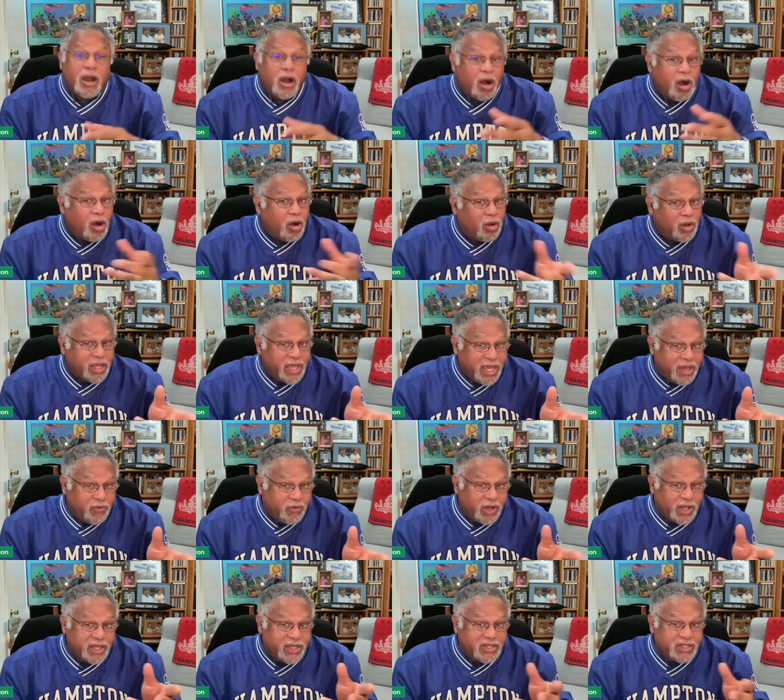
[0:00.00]
all he
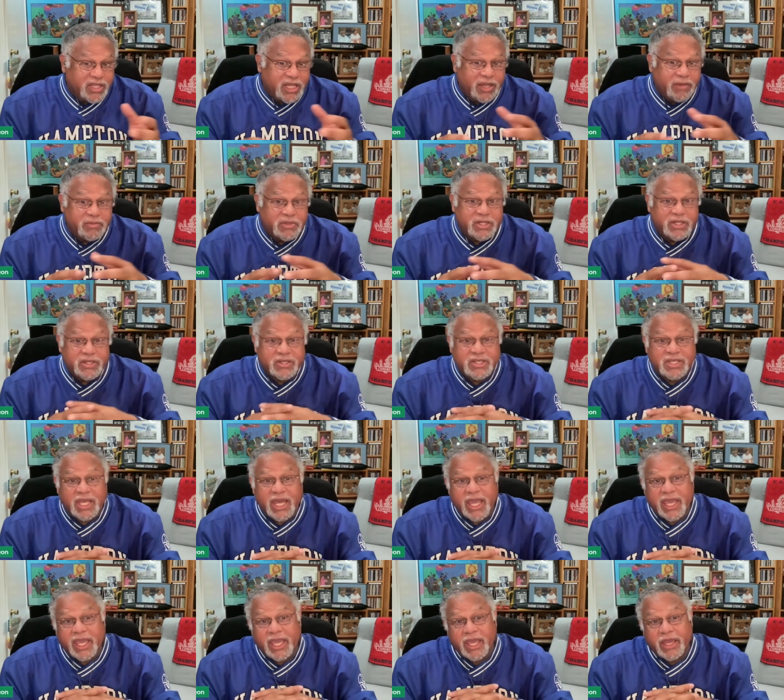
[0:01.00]
really seems to
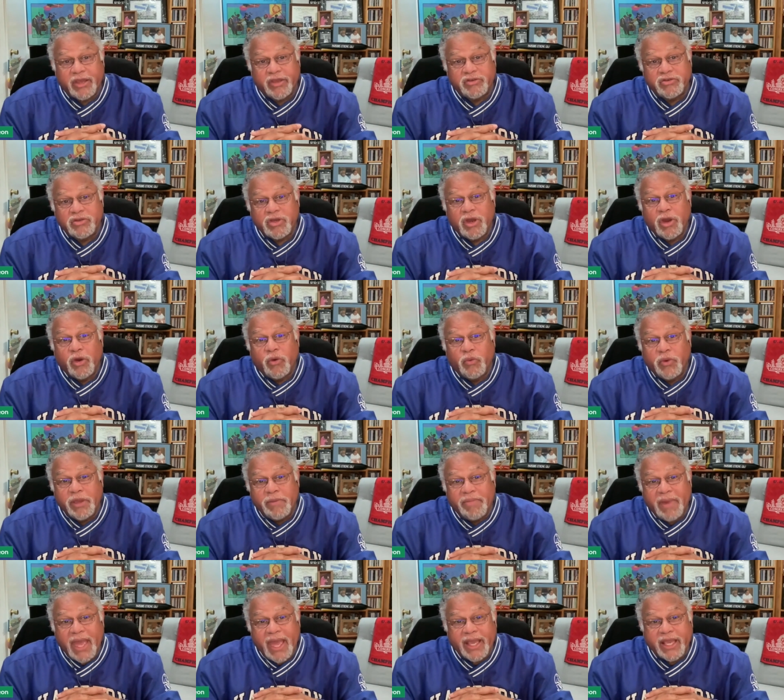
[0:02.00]
say is, we
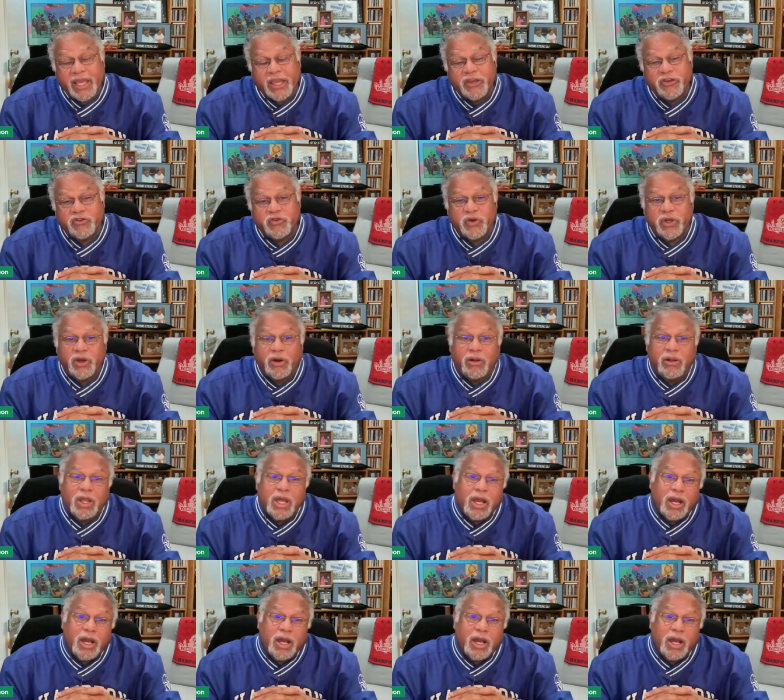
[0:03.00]
back Israel